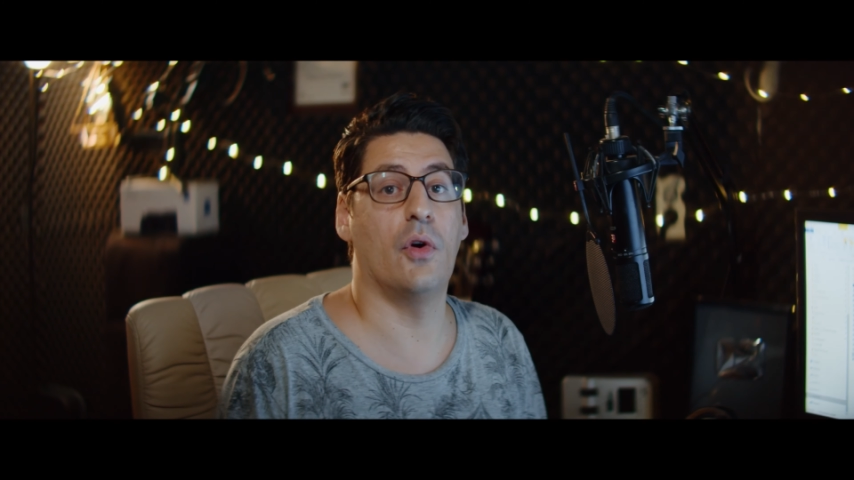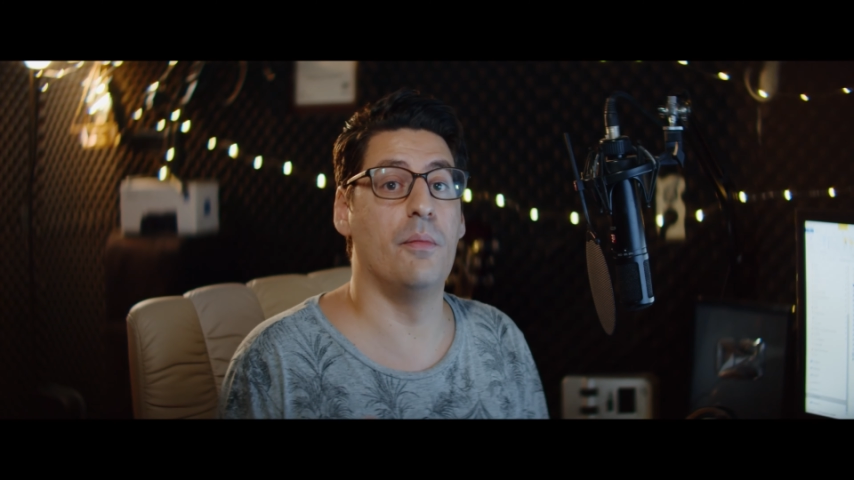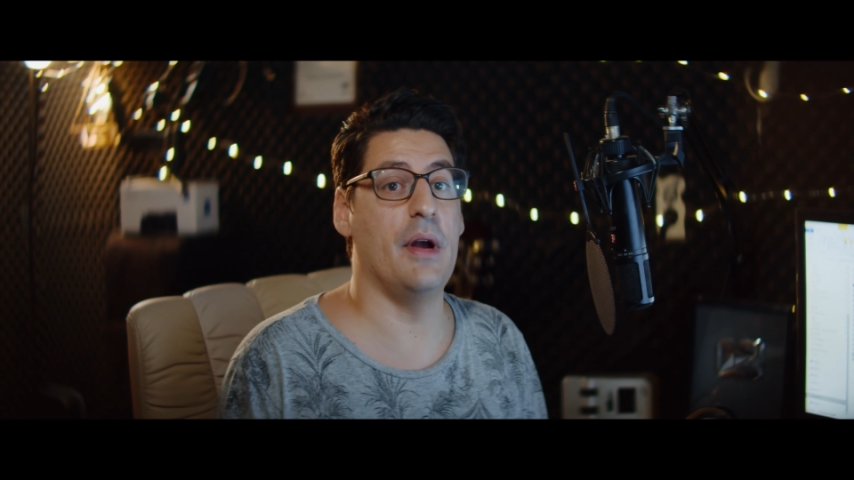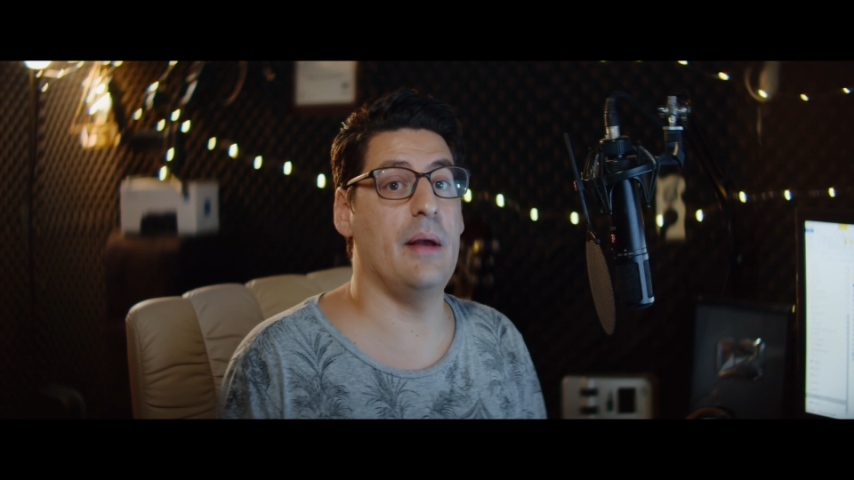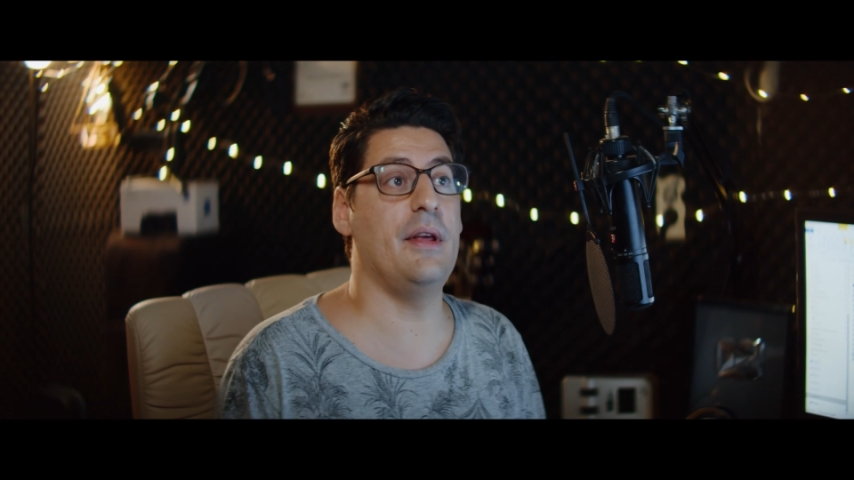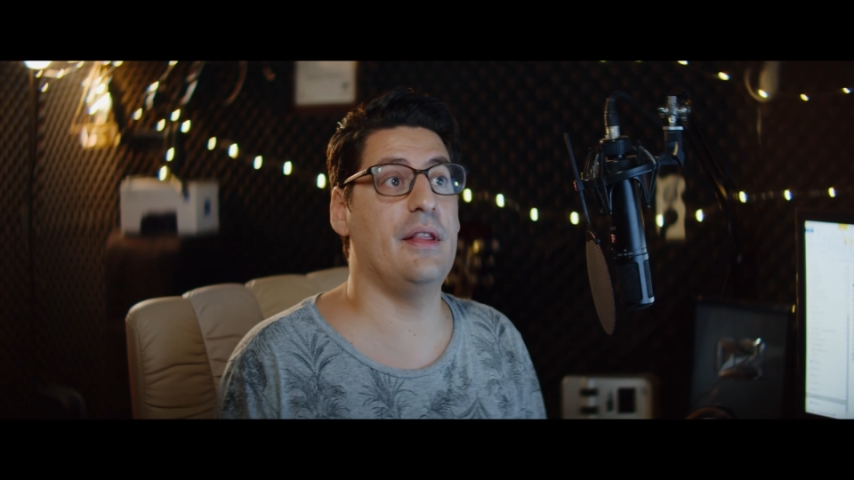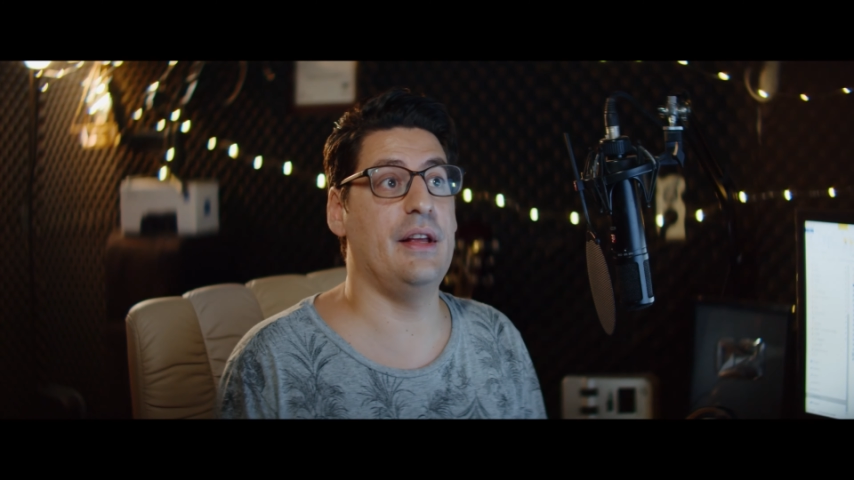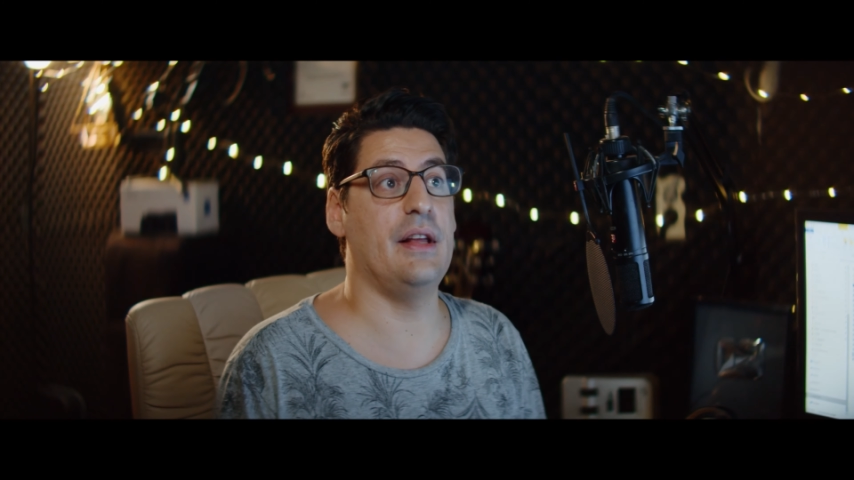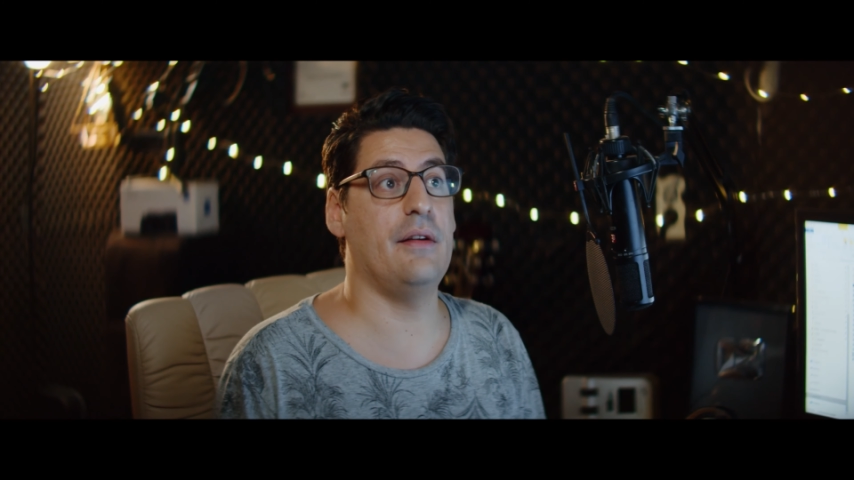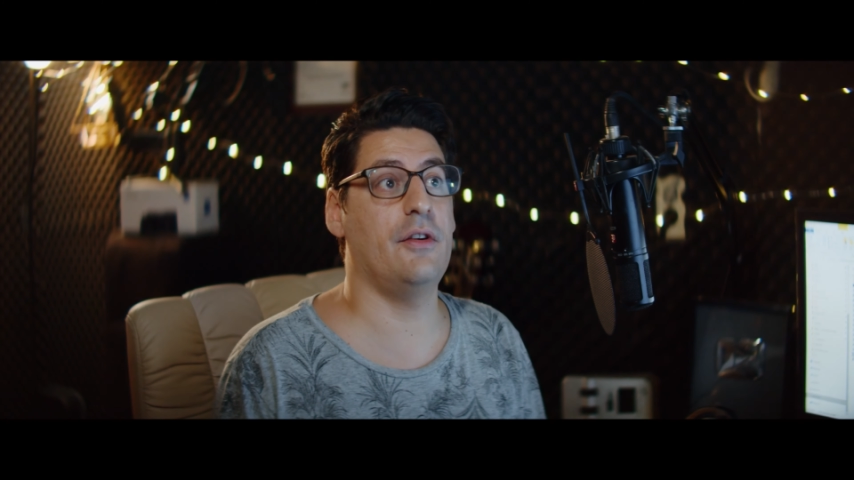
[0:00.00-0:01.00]
Or maybe
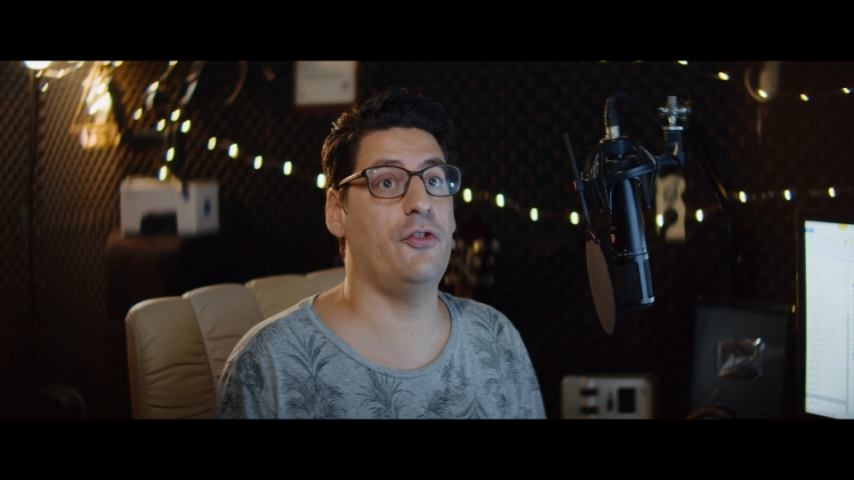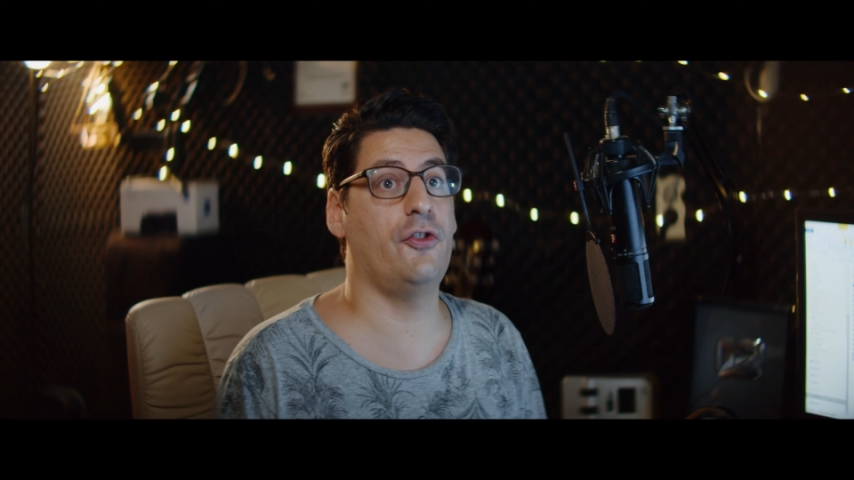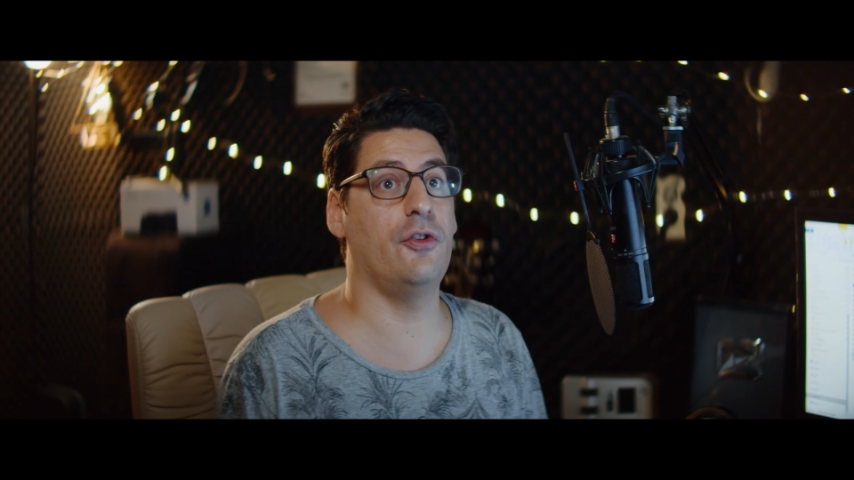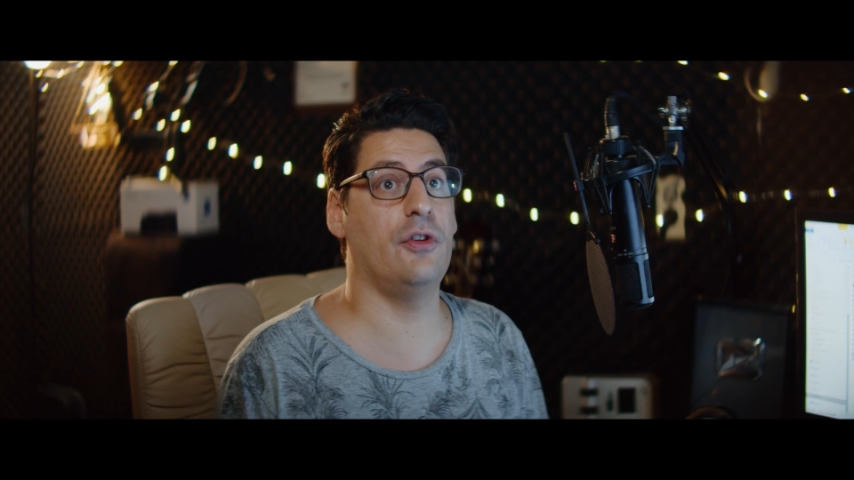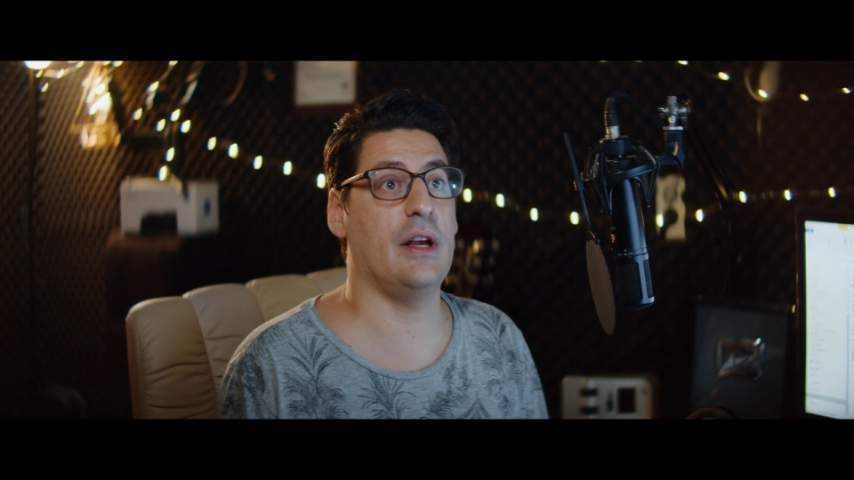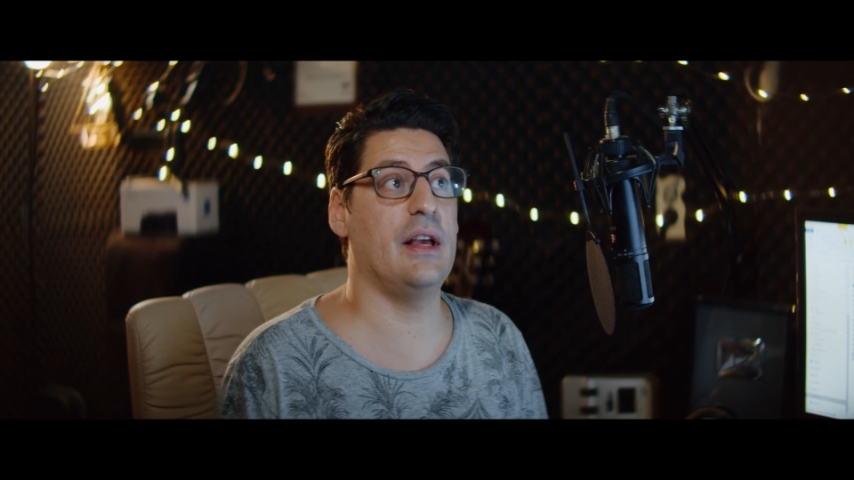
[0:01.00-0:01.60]
they never shoot